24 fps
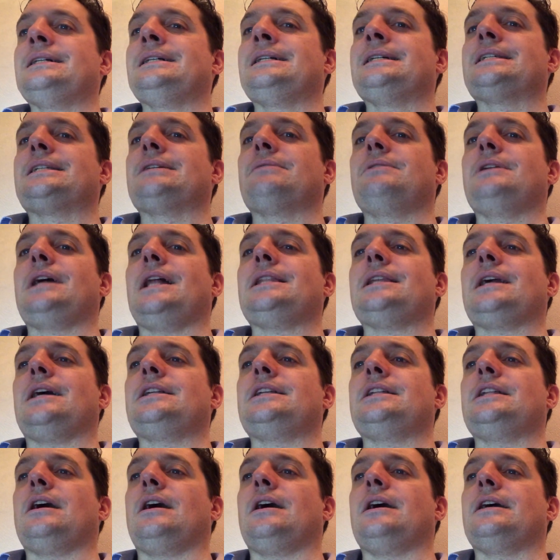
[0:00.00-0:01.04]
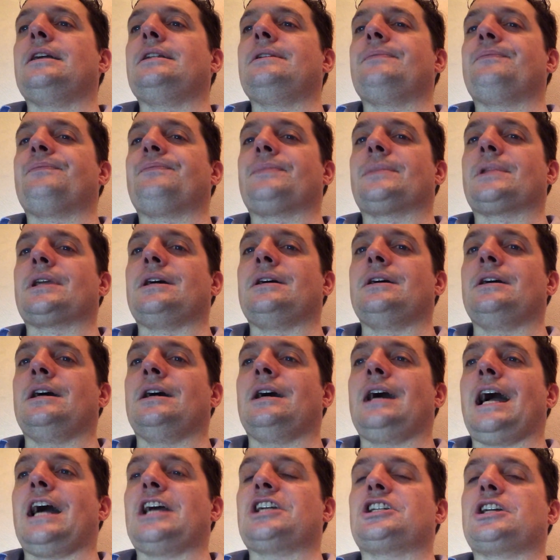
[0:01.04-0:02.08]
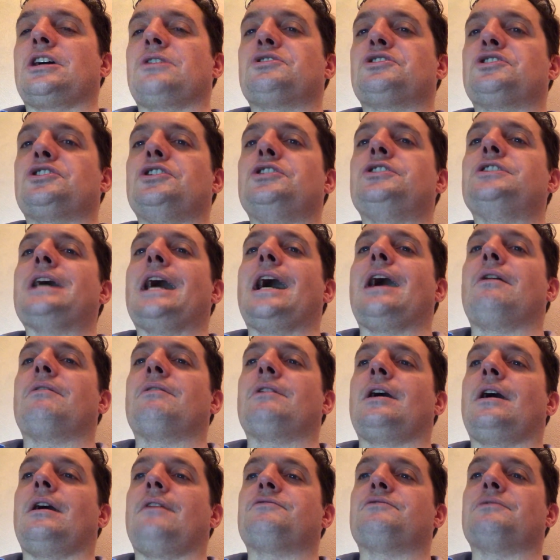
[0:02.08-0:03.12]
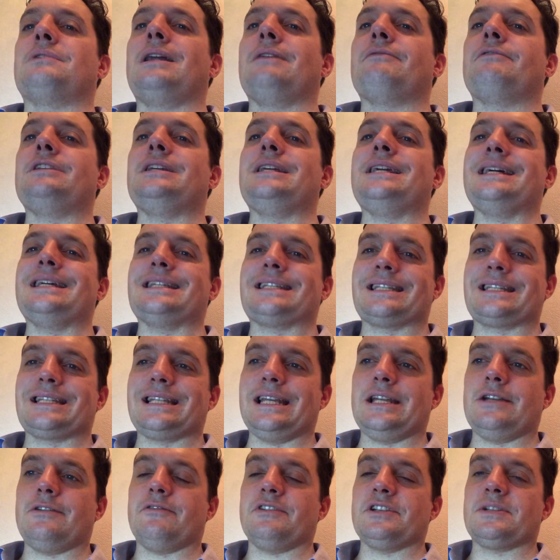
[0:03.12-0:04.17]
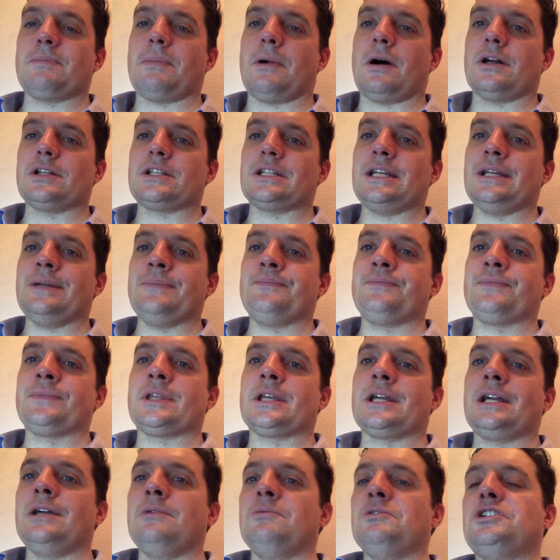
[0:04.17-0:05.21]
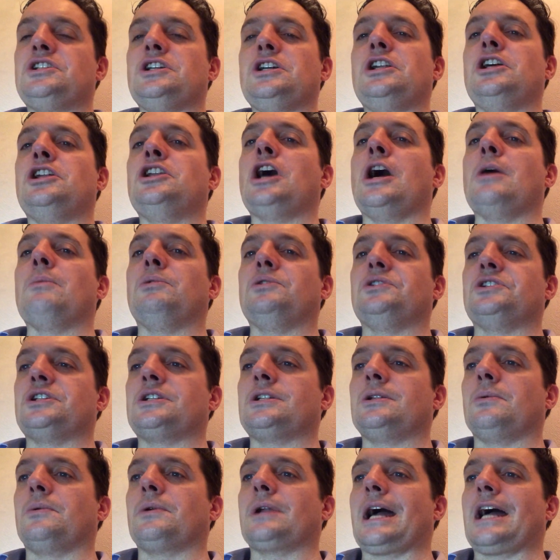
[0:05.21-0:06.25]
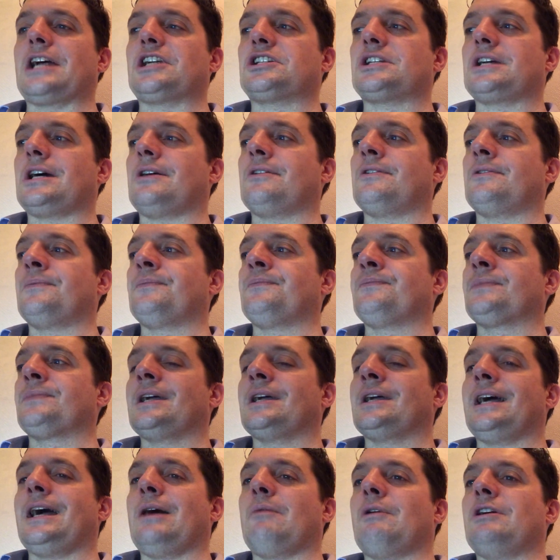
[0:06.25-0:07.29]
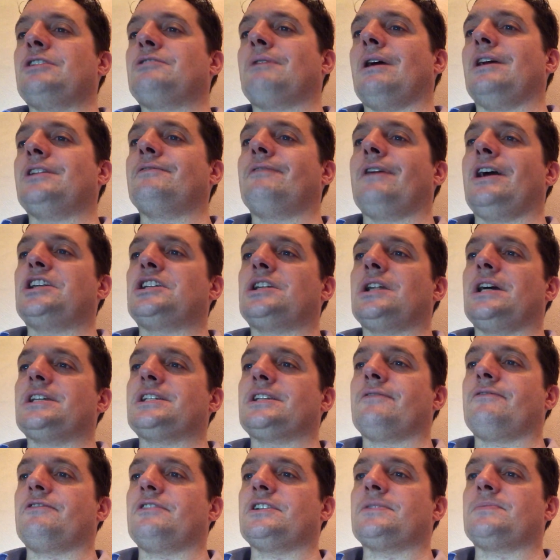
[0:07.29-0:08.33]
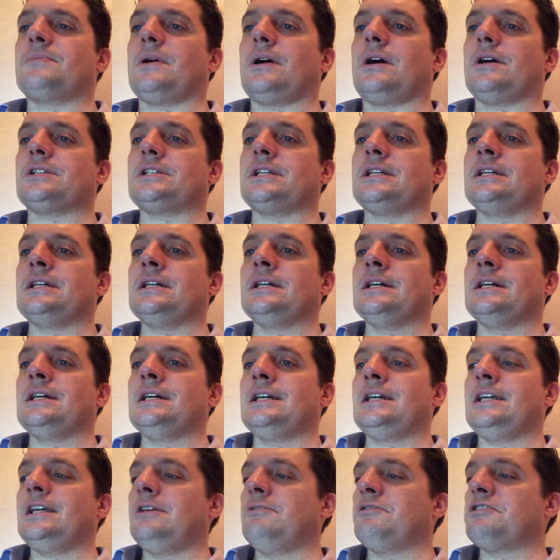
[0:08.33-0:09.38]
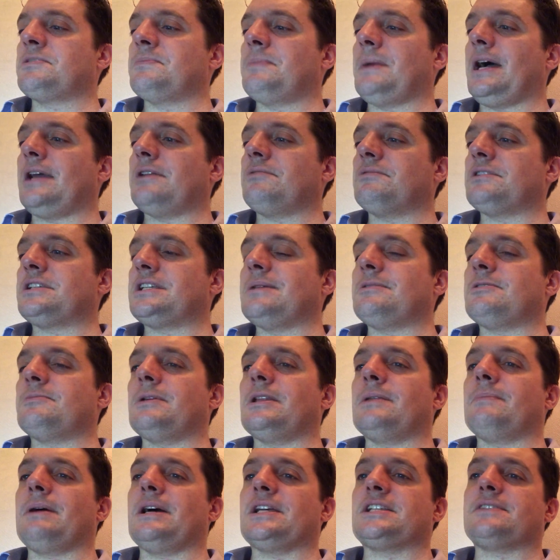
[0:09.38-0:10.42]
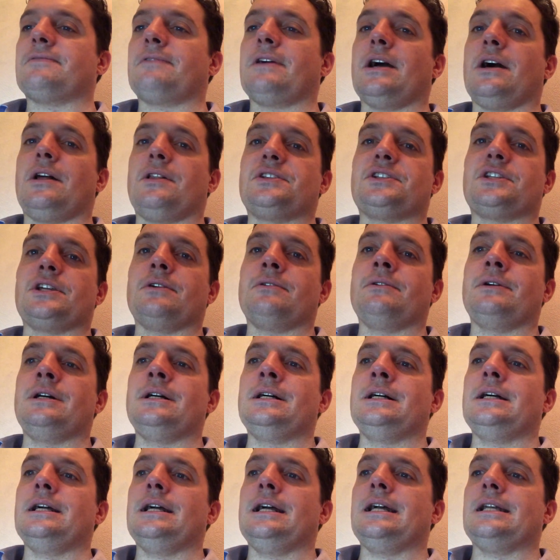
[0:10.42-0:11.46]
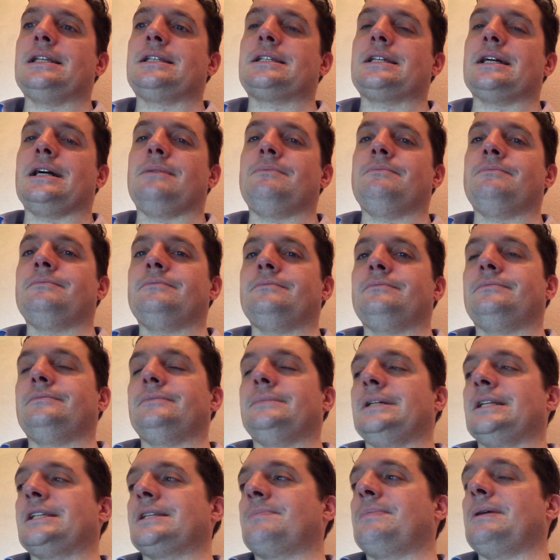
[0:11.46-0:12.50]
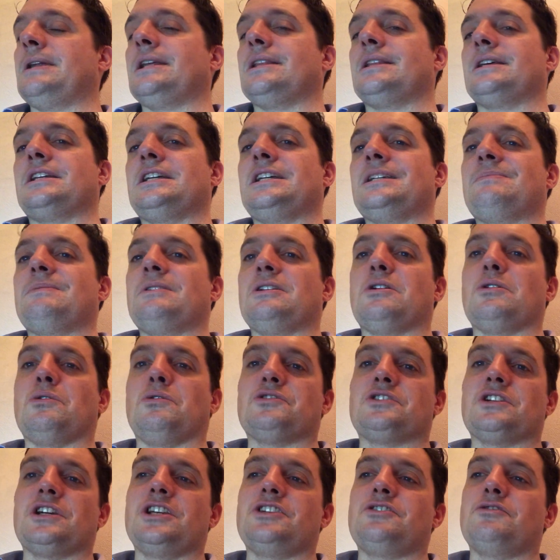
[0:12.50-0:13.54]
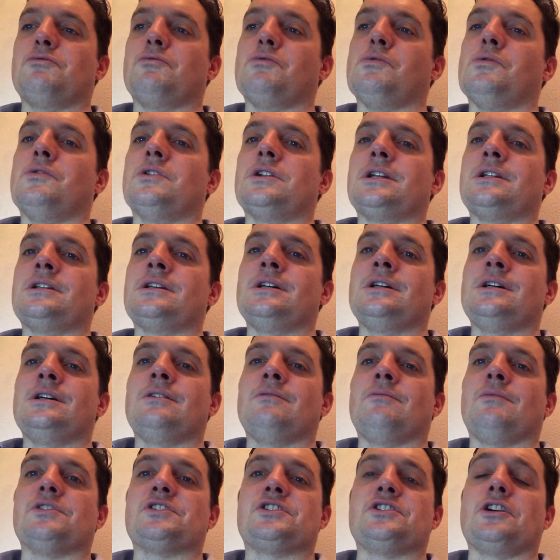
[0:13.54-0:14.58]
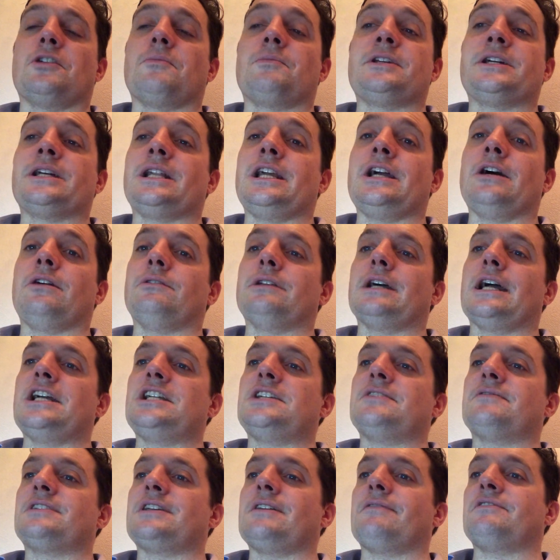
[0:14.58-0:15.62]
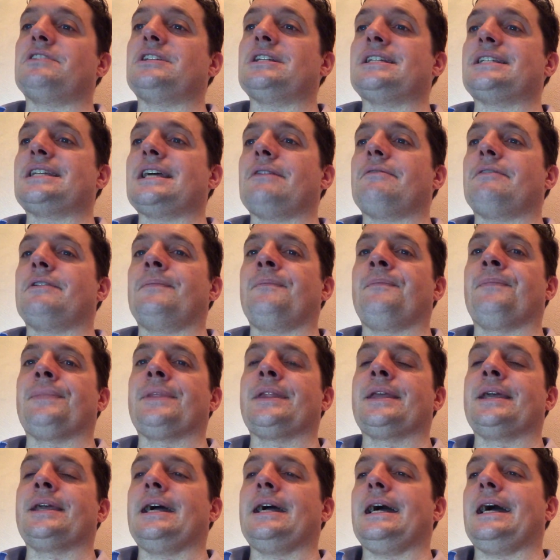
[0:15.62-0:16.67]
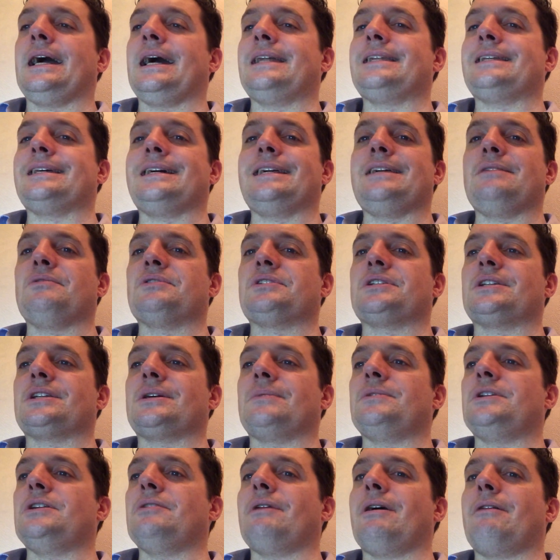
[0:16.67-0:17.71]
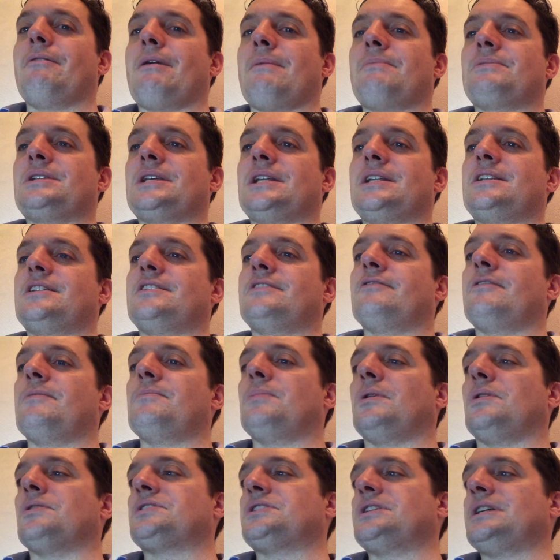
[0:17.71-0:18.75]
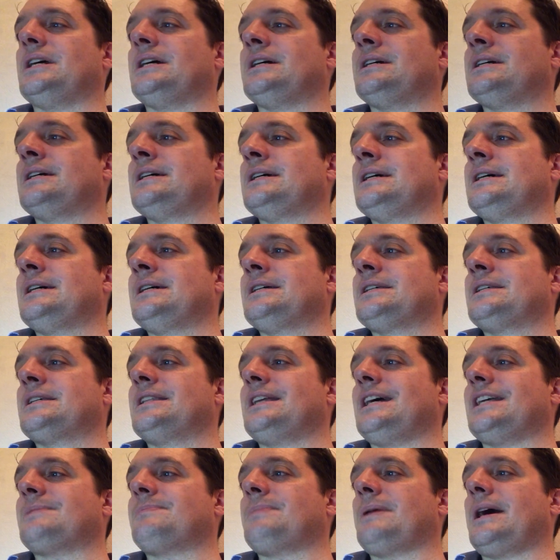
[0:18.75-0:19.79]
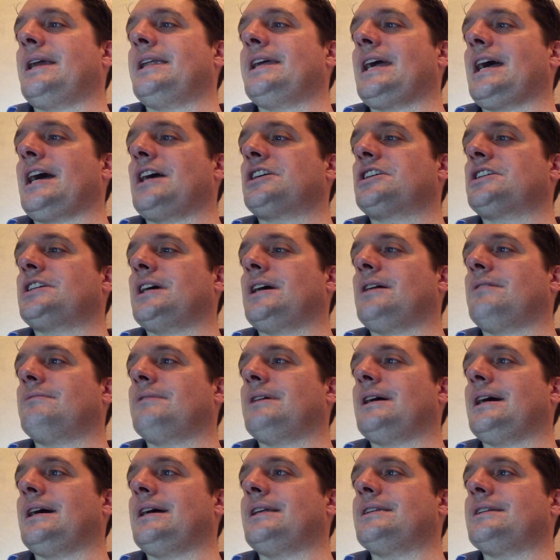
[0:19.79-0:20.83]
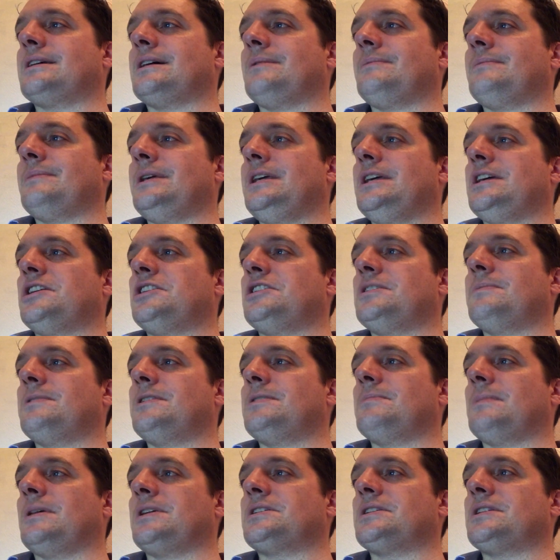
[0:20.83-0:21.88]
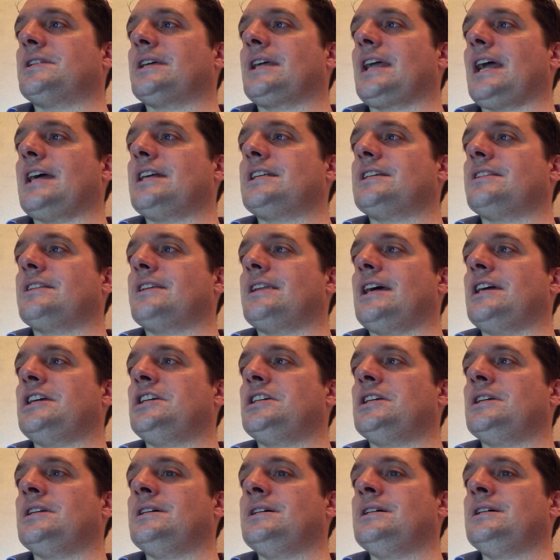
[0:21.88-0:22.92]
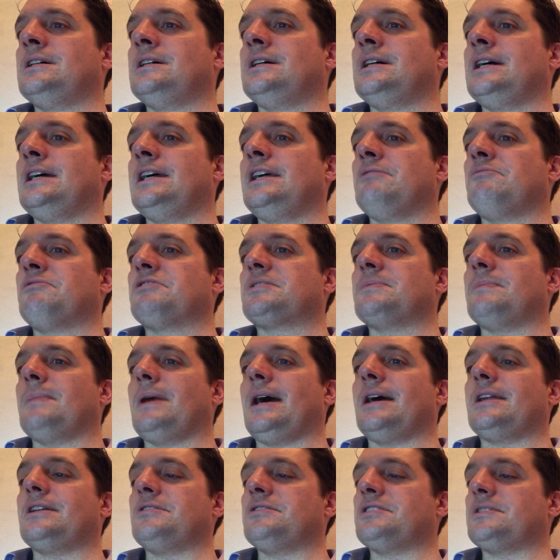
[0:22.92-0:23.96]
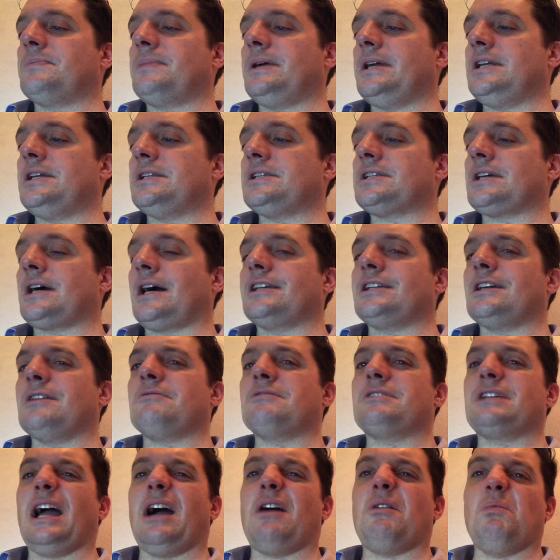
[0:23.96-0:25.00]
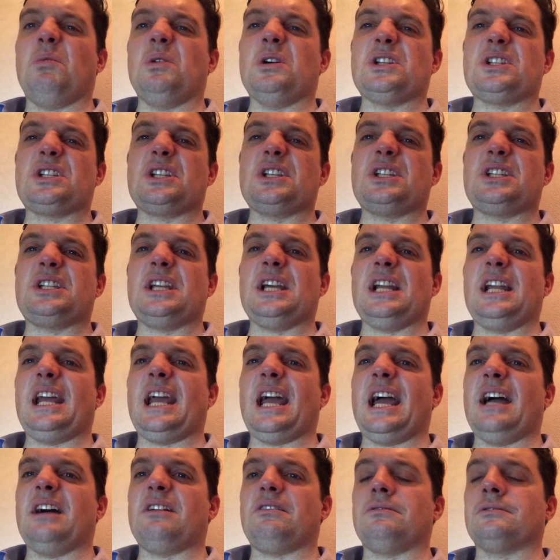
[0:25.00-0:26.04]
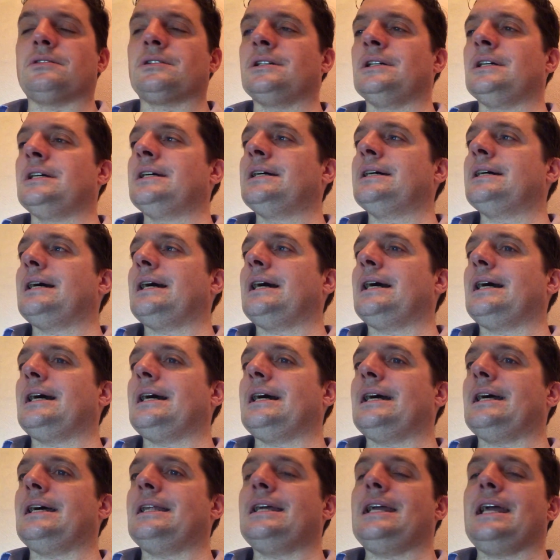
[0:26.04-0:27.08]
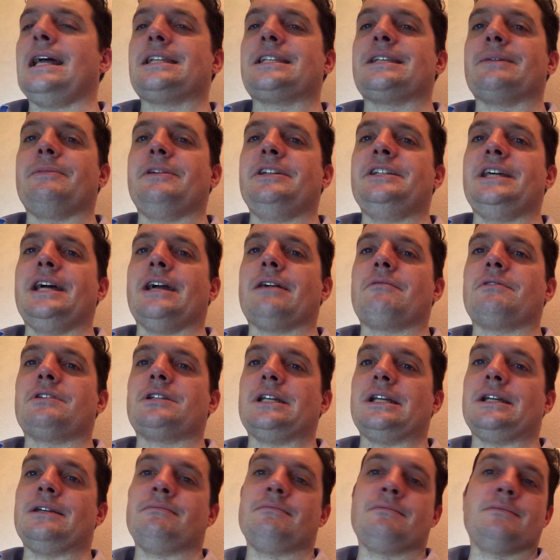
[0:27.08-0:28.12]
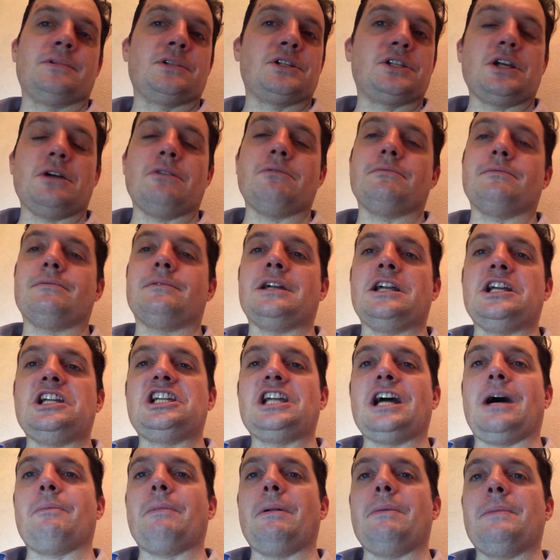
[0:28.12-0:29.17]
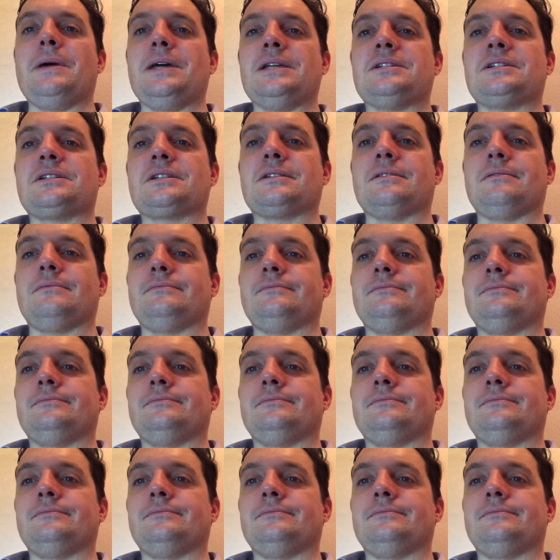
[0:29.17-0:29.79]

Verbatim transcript: So in 1999, uh, Ashdown stood down after 11 years as leader of his party. He was soon ennobled as Lord Ashdown and went around evangelizing for his party. He was a man who was seen to be in the best of health, so it's, um, it's a pity that he's been called to his reward at was not a particularly old age of 77. And uh, he was some UN representative in Bosnia. So that's Paddy Ashdown, and um, he contributed much to the gaiety of the nation. He was a man whose opinions I don't doubt were sincerely held, uh, and he had some integrity. So he shall be missed.